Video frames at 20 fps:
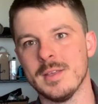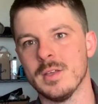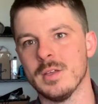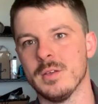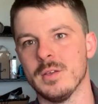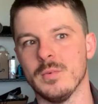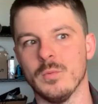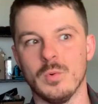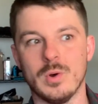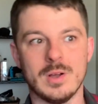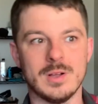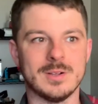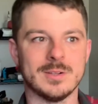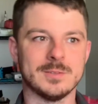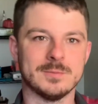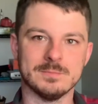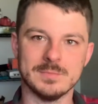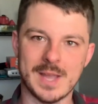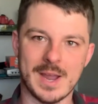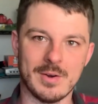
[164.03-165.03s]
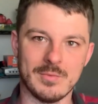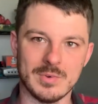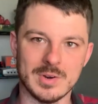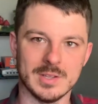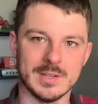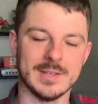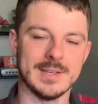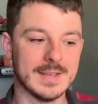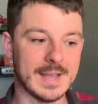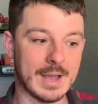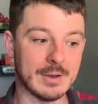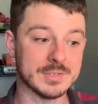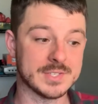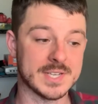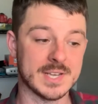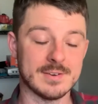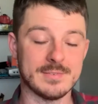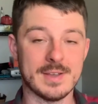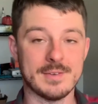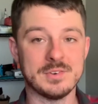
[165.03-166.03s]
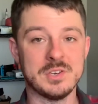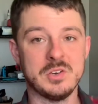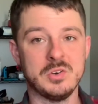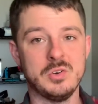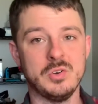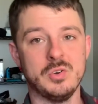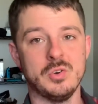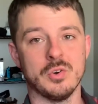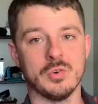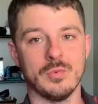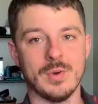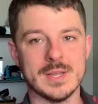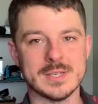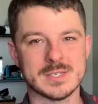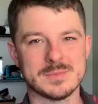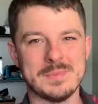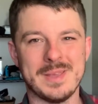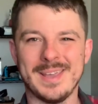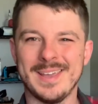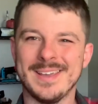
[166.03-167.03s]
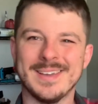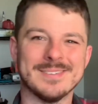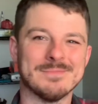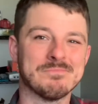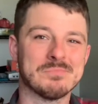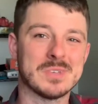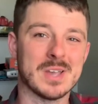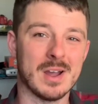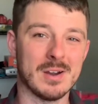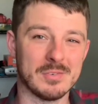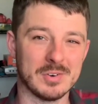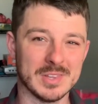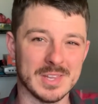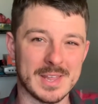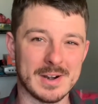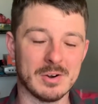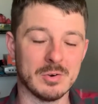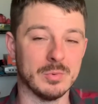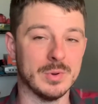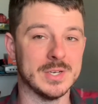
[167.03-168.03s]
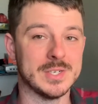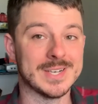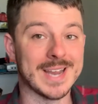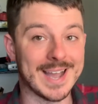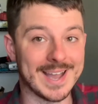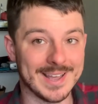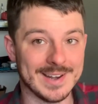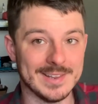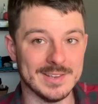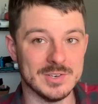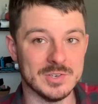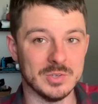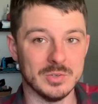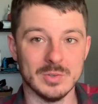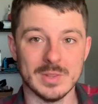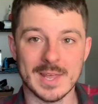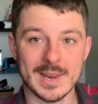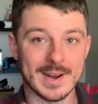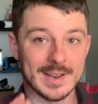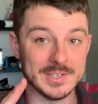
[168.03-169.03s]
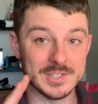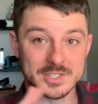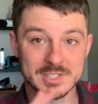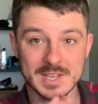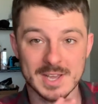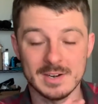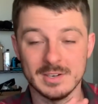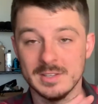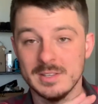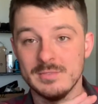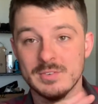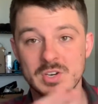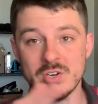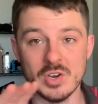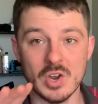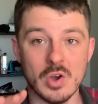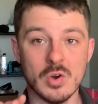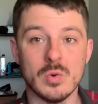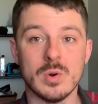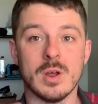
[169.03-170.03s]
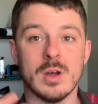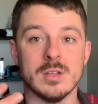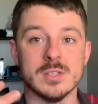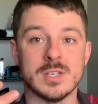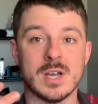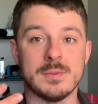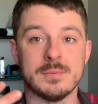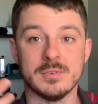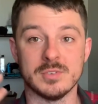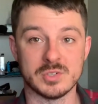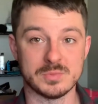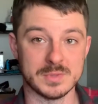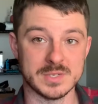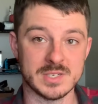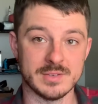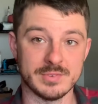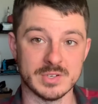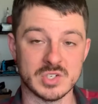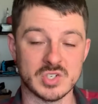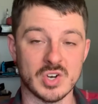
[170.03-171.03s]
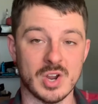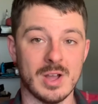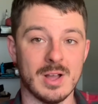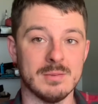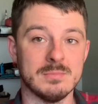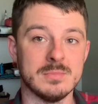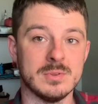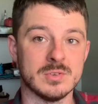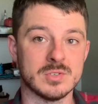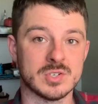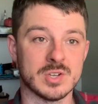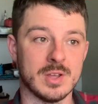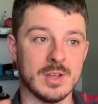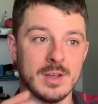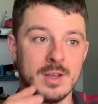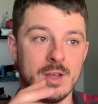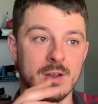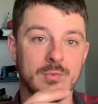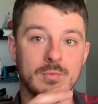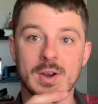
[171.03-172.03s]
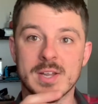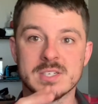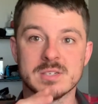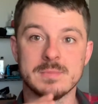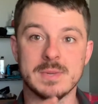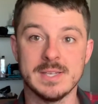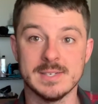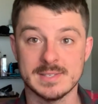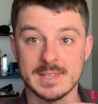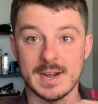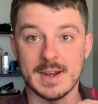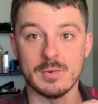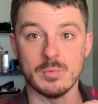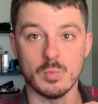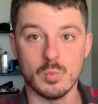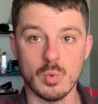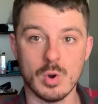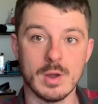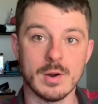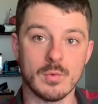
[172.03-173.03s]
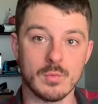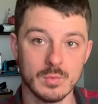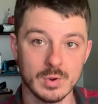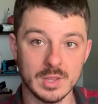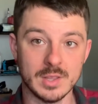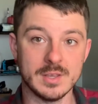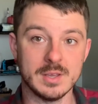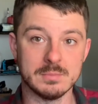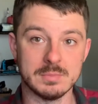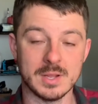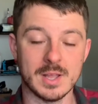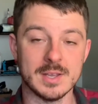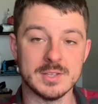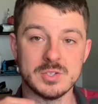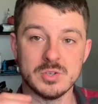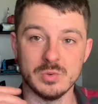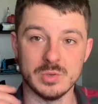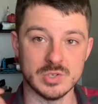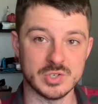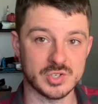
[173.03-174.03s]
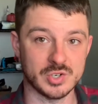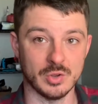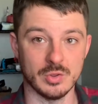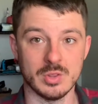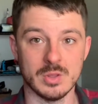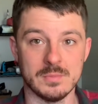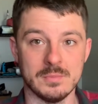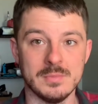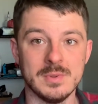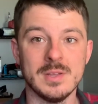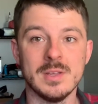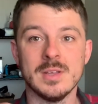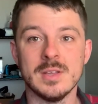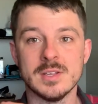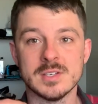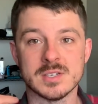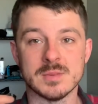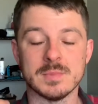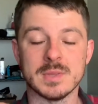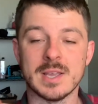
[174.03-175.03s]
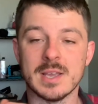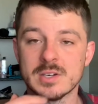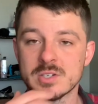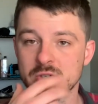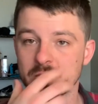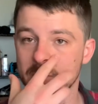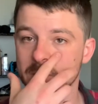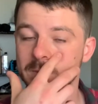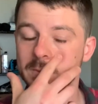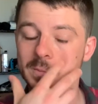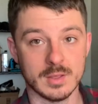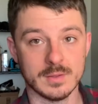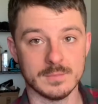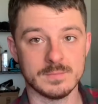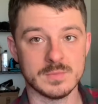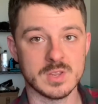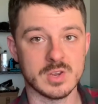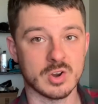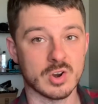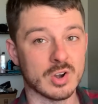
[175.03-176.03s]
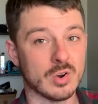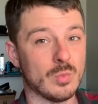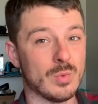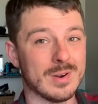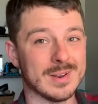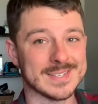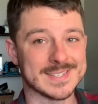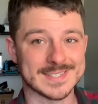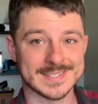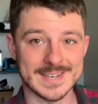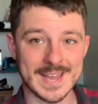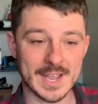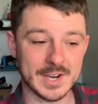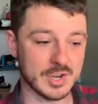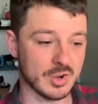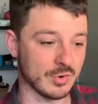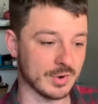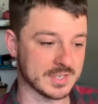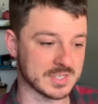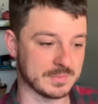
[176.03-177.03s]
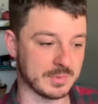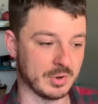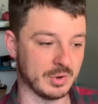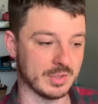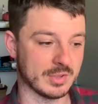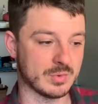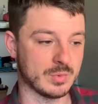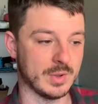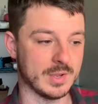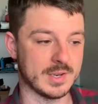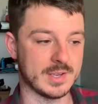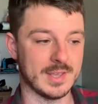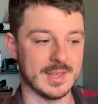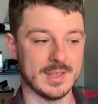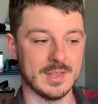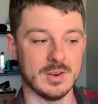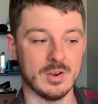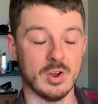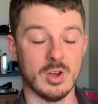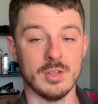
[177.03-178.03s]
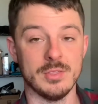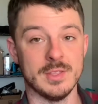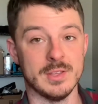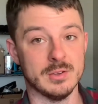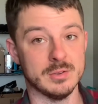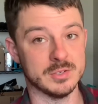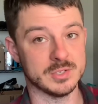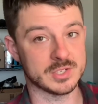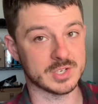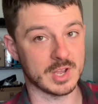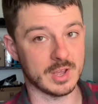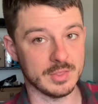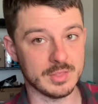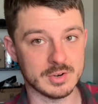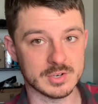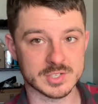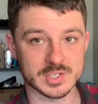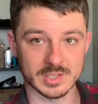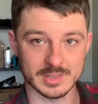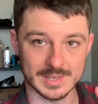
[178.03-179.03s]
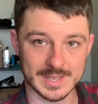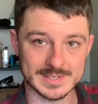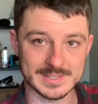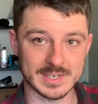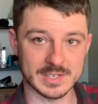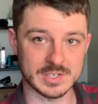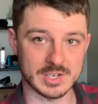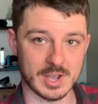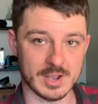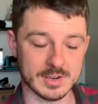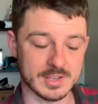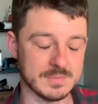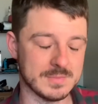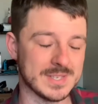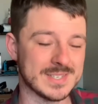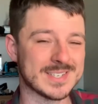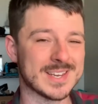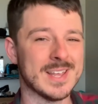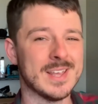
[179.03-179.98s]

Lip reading: Well, not really. Outside of having to do your resume, cover letter, which I didn't do that. I just kind of leave a note on top of specific jobs, resumes that I want to really apply to and show them something extra. You're going to want to snag your resume really quick, and on those other selected documents,